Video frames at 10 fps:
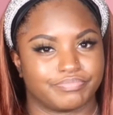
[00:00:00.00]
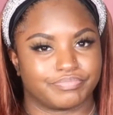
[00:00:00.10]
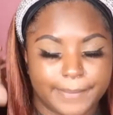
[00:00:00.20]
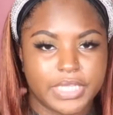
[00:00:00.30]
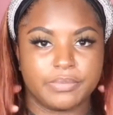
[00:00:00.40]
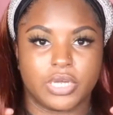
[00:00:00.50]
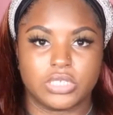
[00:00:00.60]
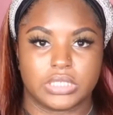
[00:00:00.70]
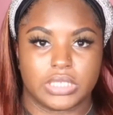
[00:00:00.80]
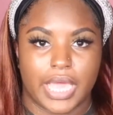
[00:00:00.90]
Me
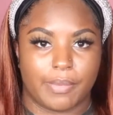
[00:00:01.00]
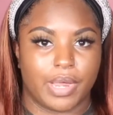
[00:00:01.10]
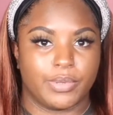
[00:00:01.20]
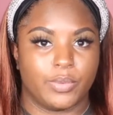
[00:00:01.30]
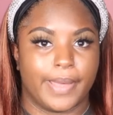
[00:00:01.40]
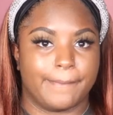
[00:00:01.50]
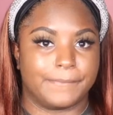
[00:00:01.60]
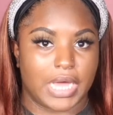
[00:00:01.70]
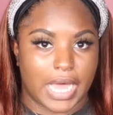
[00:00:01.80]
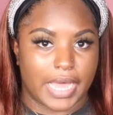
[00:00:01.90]
personally, I probably wouldn't
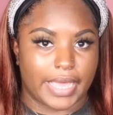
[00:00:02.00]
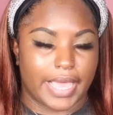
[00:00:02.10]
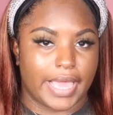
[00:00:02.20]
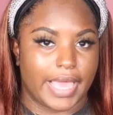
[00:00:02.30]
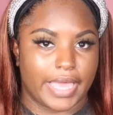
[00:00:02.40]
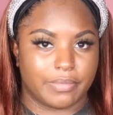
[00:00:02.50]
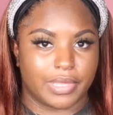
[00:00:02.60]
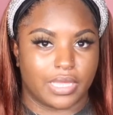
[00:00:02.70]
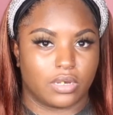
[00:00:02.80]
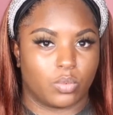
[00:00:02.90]
buy a
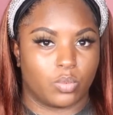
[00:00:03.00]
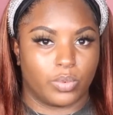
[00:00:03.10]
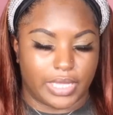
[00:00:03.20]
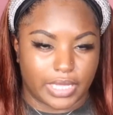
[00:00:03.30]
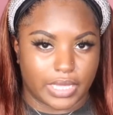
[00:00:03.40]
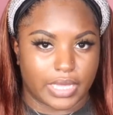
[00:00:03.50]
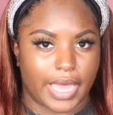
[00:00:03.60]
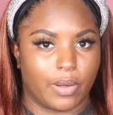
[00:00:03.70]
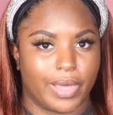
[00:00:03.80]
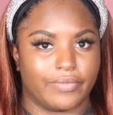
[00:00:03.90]
headband wig.
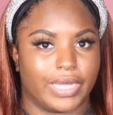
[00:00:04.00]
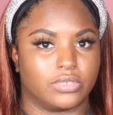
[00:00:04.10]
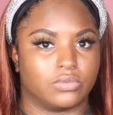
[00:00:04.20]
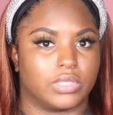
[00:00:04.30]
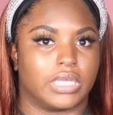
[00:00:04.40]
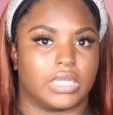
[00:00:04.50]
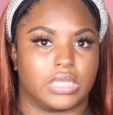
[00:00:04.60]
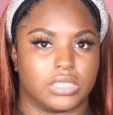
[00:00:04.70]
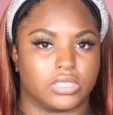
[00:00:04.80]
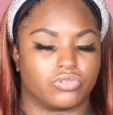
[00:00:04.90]
However, I do think it
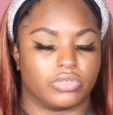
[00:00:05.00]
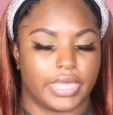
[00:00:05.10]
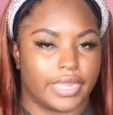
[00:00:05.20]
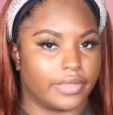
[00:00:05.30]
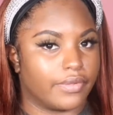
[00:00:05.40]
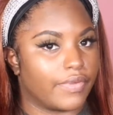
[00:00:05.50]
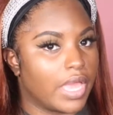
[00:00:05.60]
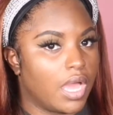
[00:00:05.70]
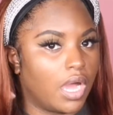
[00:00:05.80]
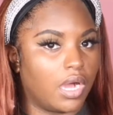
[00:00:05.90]
is creative
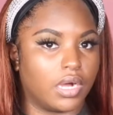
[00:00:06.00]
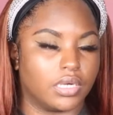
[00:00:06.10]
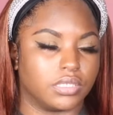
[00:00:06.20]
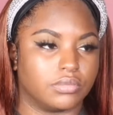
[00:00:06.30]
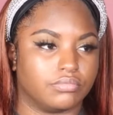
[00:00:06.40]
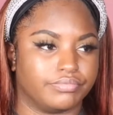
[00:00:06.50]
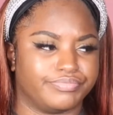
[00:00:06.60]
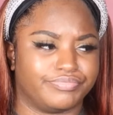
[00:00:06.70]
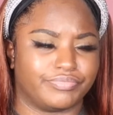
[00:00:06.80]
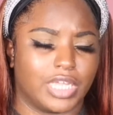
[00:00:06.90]

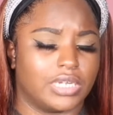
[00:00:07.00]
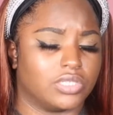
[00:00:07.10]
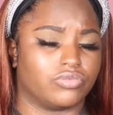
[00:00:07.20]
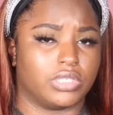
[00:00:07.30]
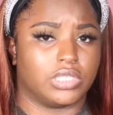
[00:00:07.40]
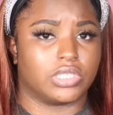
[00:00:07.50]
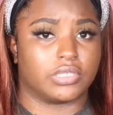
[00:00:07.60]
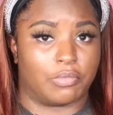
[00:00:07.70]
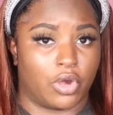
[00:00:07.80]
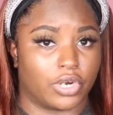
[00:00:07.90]
and it's really
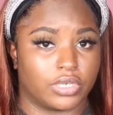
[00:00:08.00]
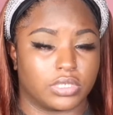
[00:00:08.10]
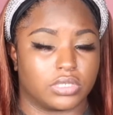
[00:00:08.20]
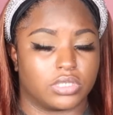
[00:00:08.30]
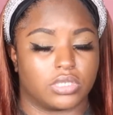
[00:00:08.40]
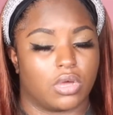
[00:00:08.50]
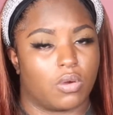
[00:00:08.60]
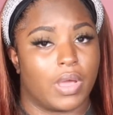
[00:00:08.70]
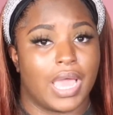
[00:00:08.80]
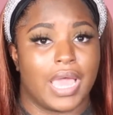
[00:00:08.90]
smart.
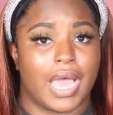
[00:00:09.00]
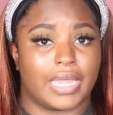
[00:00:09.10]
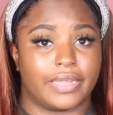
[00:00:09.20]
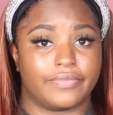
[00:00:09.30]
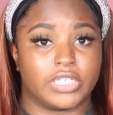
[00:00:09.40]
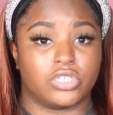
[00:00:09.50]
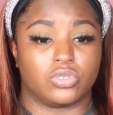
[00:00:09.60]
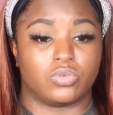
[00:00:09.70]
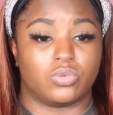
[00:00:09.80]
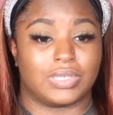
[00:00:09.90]
So I definitely
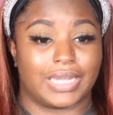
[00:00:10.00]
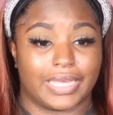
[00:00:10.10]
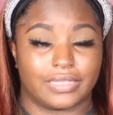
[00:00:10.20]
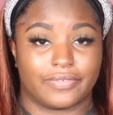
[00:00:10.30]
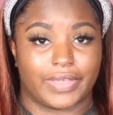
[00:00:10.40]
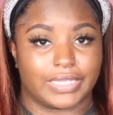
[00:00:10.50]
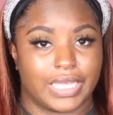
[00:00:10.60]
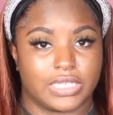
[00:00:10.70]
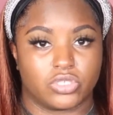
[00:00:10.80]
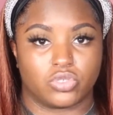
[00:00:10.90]
do like the fact
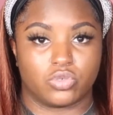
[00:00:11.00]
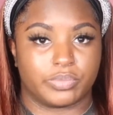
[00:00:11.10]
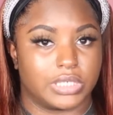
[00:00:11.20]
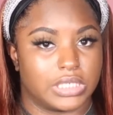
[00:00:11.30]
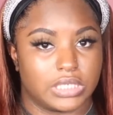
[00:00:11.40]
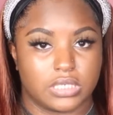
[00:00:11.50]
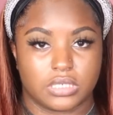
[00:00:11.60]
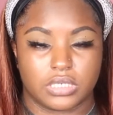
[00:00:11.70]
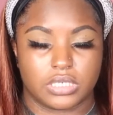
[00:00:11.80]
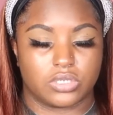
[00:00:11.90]
that it's super easy
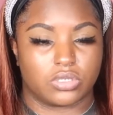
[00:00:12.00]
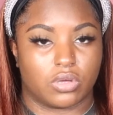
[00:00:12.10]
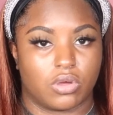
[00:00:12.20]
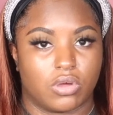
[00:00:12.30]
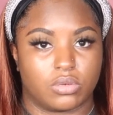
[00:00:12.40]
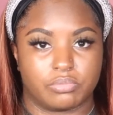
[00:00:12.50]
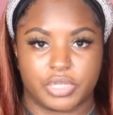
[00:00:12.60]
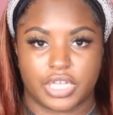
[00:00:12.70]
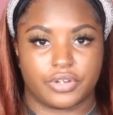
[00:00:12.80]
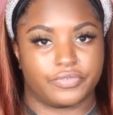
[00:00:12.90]
to install,
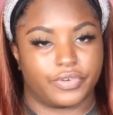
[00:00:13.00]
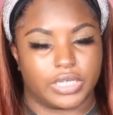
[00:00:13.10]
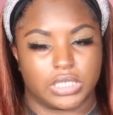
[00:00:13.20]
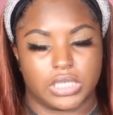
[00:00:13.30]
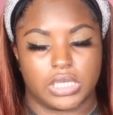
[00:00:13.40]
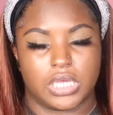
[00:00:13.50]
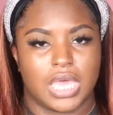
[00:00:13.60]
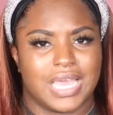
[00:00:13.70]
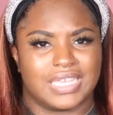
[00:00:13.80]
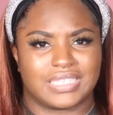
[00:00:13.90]
beginner friendly.
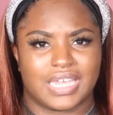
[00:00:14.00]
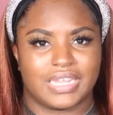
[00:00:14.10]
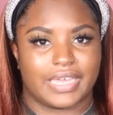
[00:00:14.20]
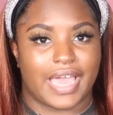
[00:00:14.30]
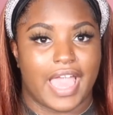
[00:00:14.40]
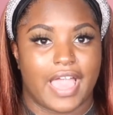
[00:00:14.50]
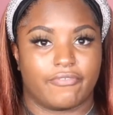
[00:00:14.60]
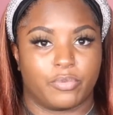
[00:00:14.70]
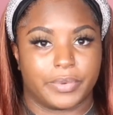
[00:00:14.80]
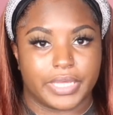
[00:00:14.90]
It's kind of like a
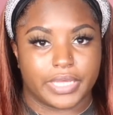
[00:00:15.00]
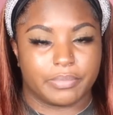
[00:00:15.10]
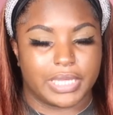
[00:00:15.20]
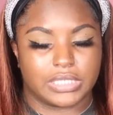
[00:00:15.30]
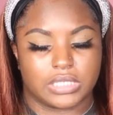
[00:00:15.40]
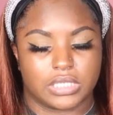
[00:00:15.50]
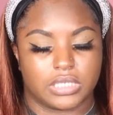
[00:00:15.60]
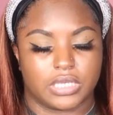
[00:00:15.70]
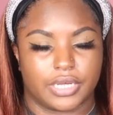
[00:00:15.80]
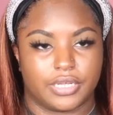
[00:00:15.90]
half wig
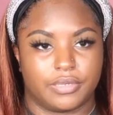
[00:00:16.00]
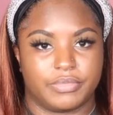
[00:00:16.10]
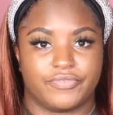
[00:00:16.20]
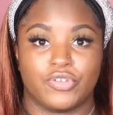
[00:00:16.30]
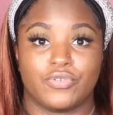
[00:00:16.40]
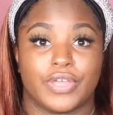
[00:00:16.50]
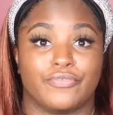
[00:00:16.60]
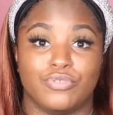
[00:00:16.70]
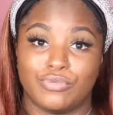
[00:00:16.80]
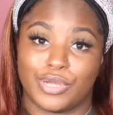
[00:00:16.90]
basically. If
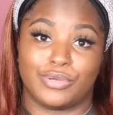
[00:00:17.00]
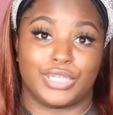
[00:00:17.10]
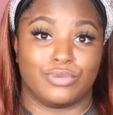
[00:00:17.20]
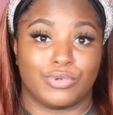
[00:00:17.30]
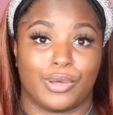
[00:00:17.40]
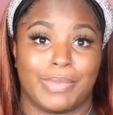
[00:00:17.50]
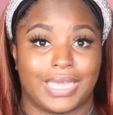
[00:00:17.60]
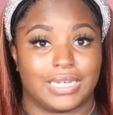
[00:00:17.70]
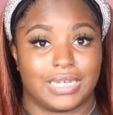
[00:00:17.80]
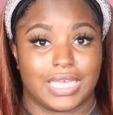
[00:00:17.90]
you know, then you know
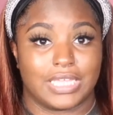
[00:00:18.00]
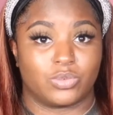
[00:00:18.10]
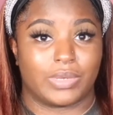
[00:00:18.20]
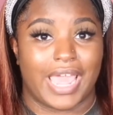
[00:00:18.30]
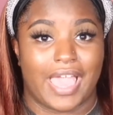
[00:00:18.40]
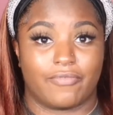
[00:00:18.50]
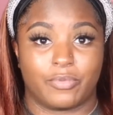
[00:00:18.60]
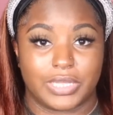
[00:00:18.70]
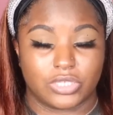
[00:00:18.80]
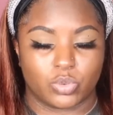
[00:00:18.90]
back in the days what half
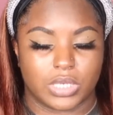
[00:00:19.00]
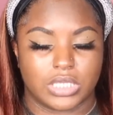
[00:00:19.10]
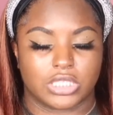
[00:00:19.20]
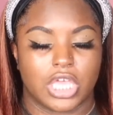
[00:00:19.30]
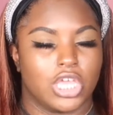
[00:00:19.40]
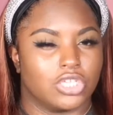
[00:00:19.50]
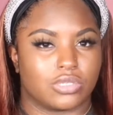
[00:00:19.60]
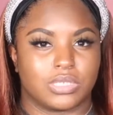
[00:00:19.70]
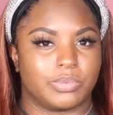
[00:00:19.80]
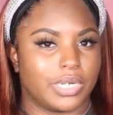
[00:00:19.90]
wigs was. So
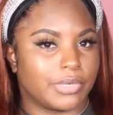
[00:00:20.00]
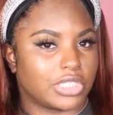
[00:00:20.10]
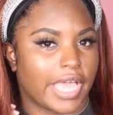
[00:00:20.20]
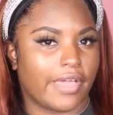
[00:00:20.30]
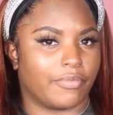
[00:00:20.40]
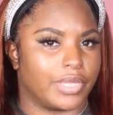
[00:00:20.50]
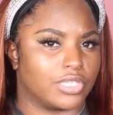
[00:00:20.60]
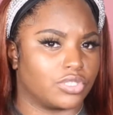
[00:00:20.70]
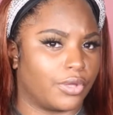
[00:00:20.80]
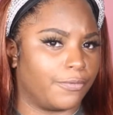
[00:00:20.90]
it's pretty much a half
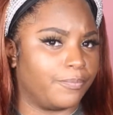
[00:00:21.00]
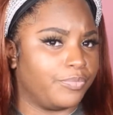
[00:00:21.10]
wig. So